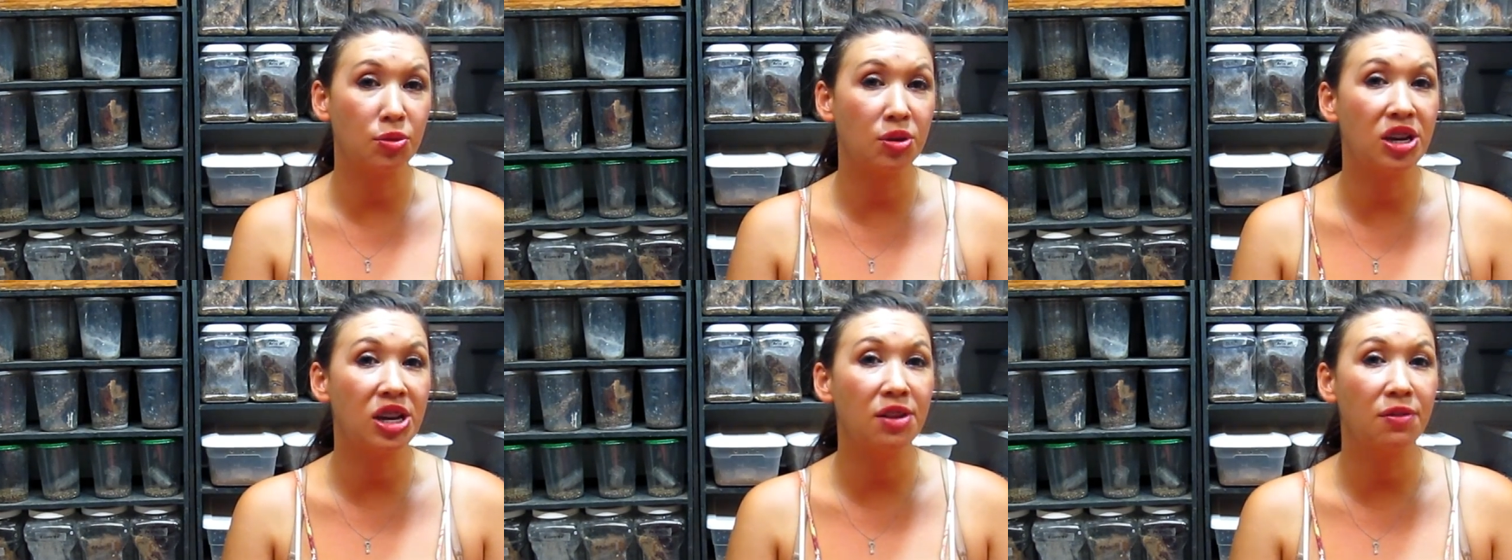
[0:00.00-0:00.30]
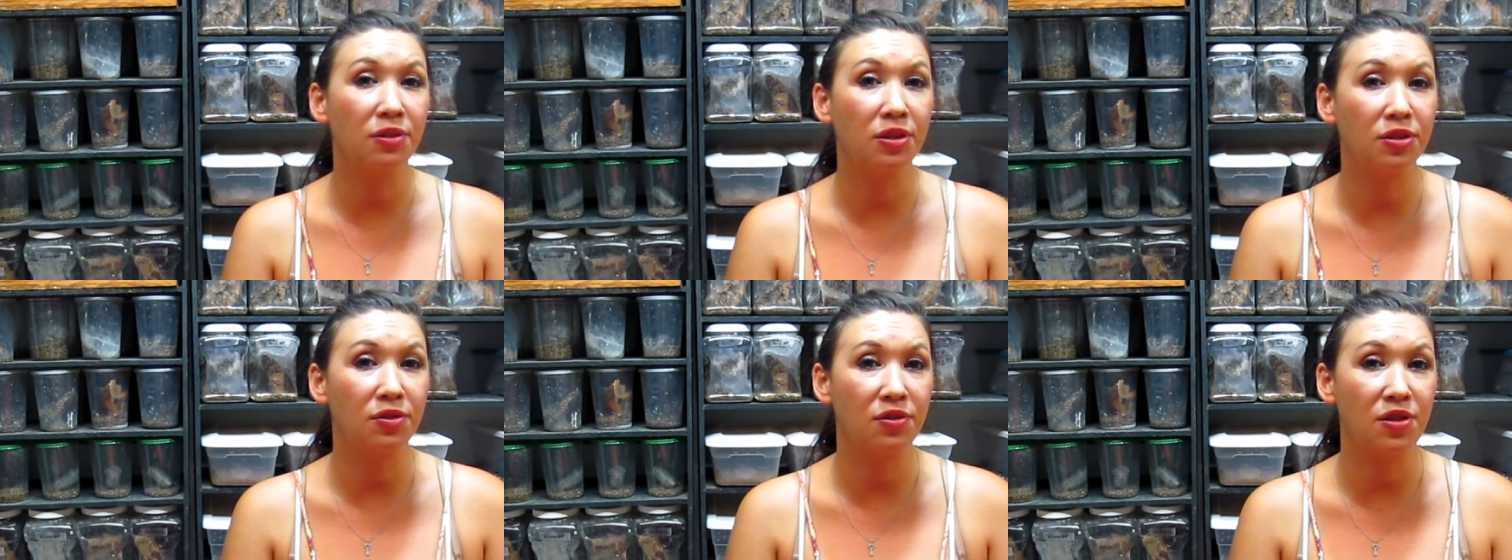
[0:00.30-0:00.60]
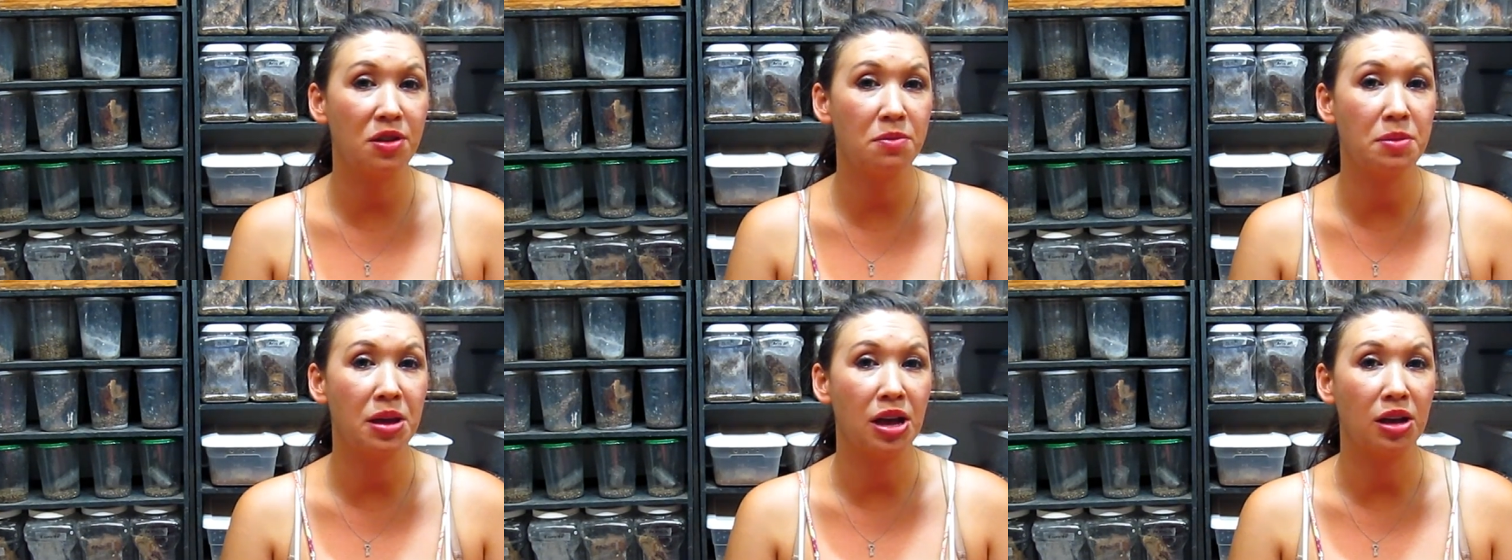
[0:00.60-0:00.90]
three different
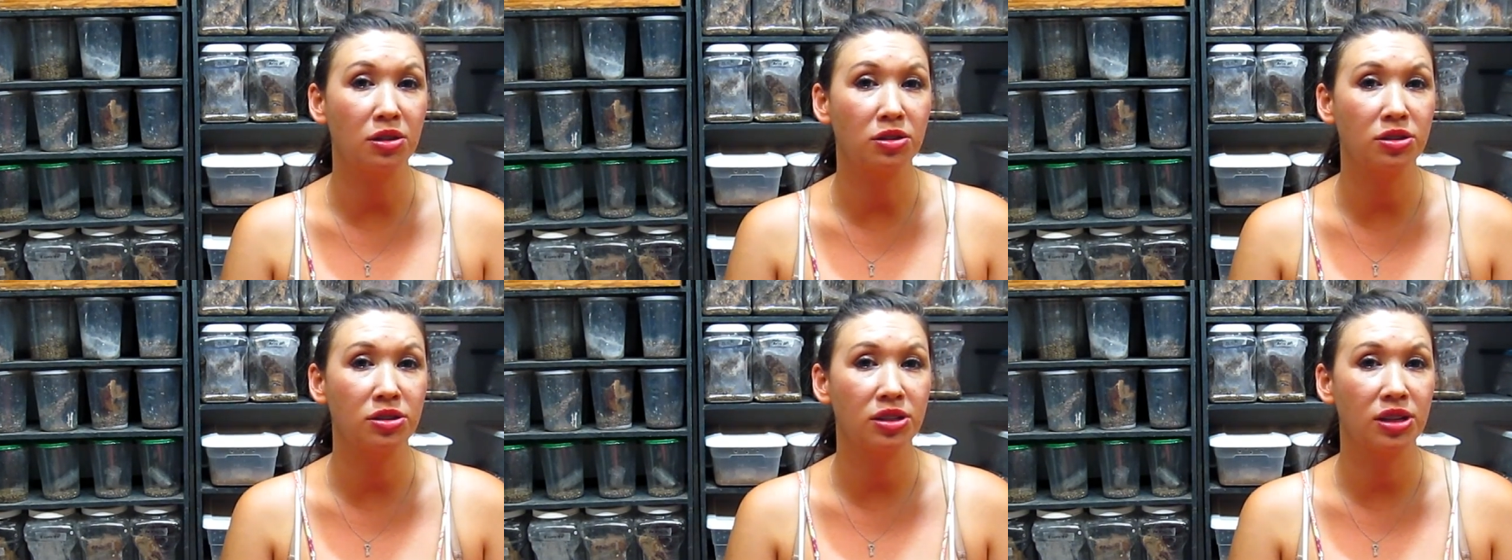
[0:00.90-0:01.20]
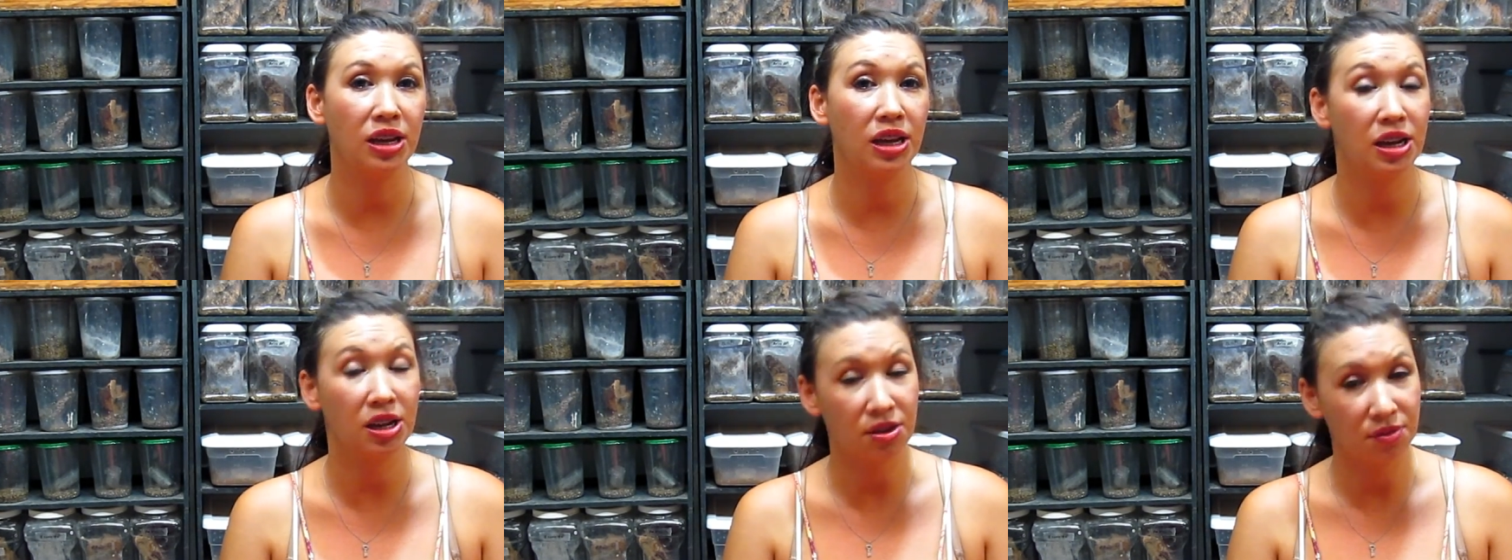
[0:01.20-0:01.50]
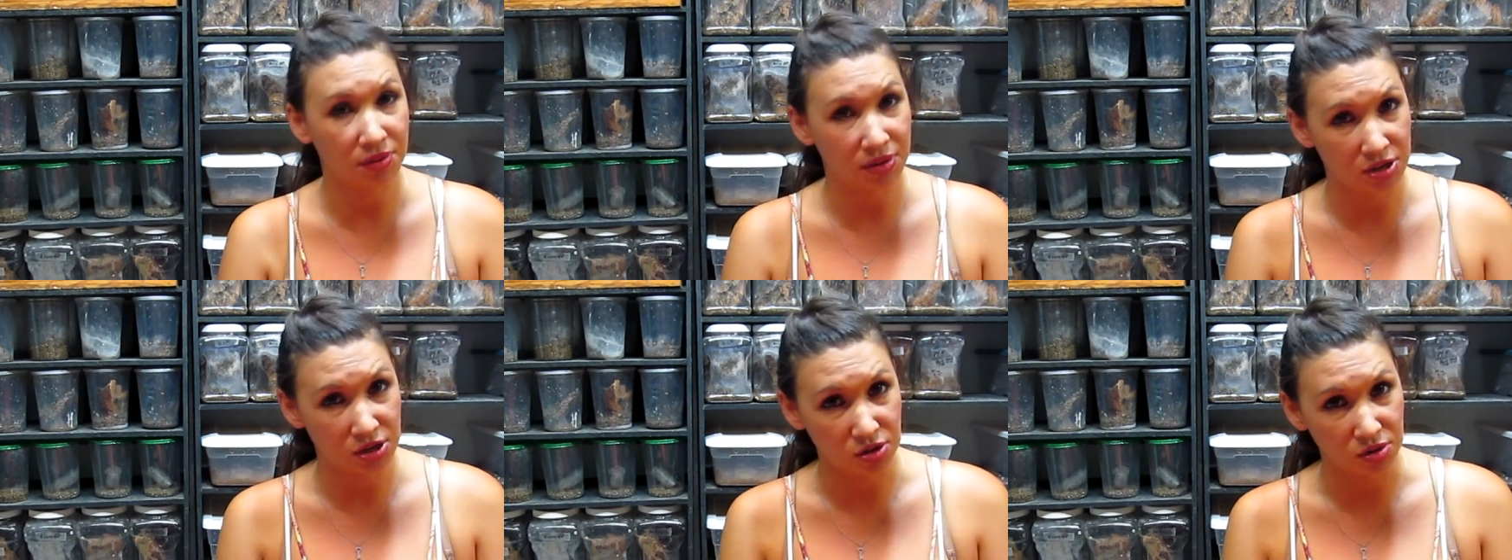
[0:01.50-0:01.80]
females,
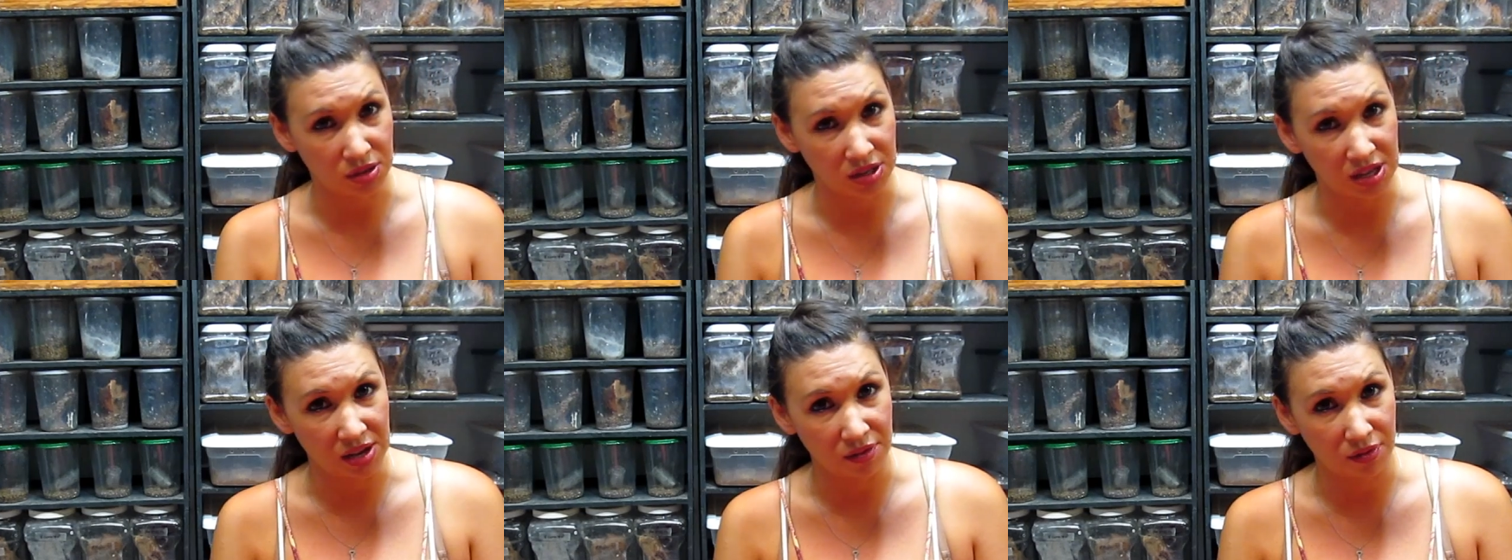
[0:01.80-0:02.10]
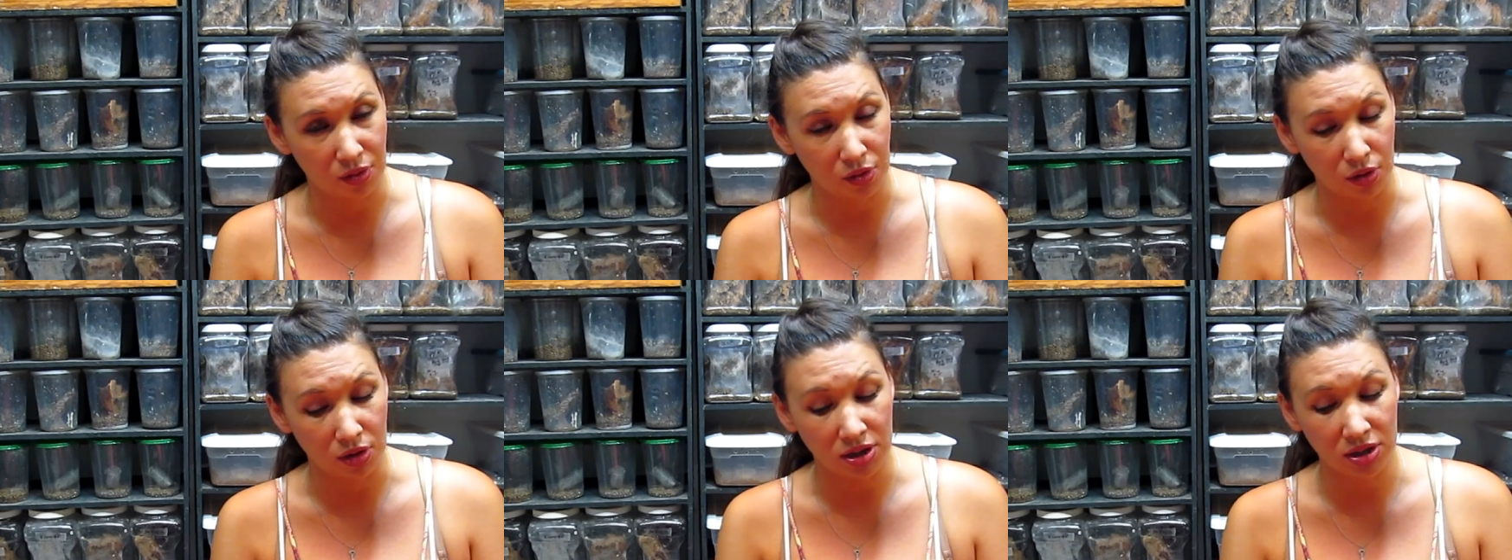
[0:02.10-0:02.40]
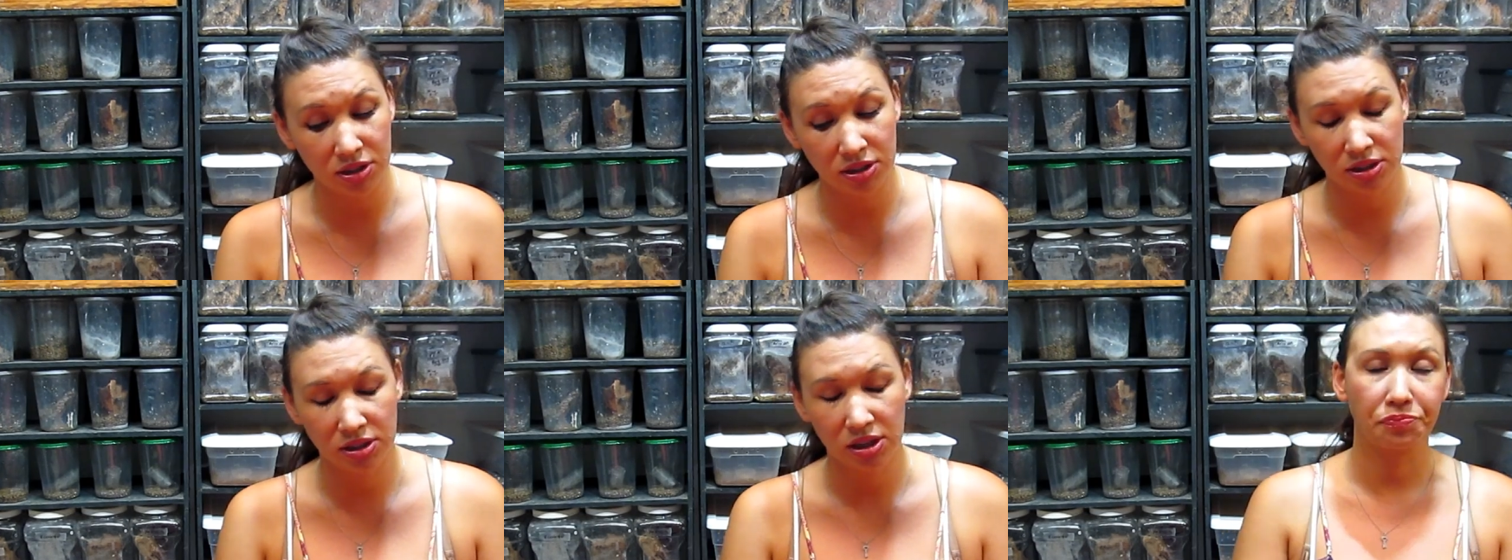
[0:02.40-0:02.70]
individually of
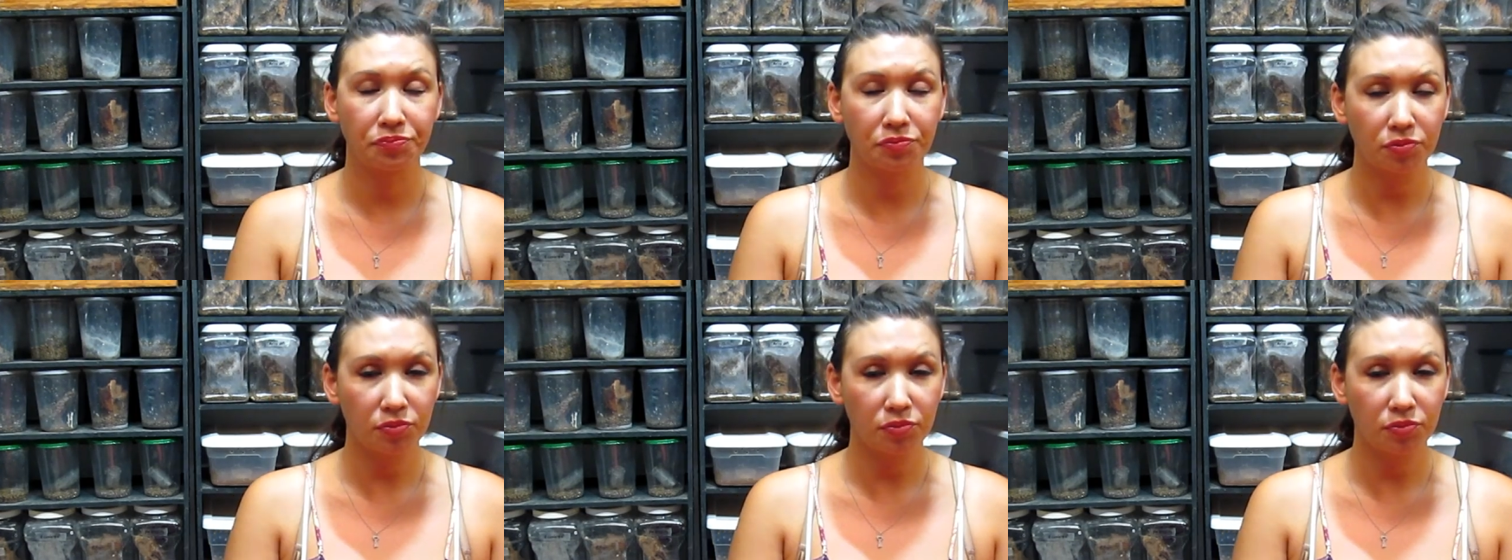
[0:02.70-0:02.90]
course.